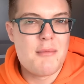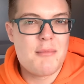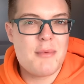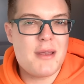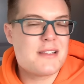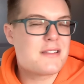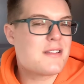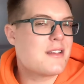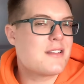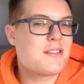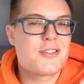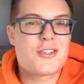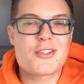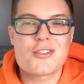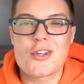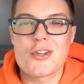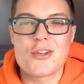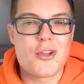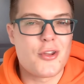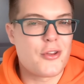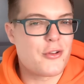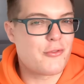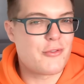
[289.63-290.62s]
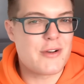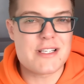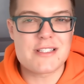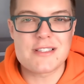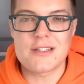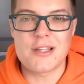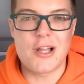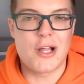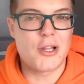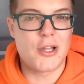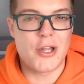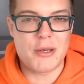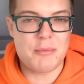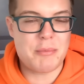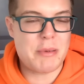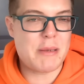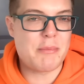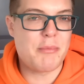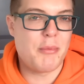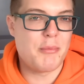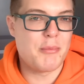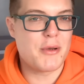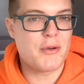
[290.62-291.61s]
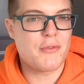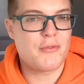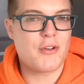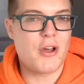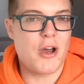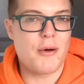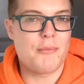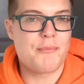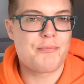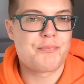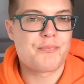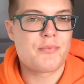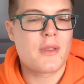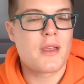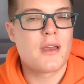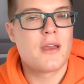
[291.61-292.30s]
means just another reason that a lot of people moved on.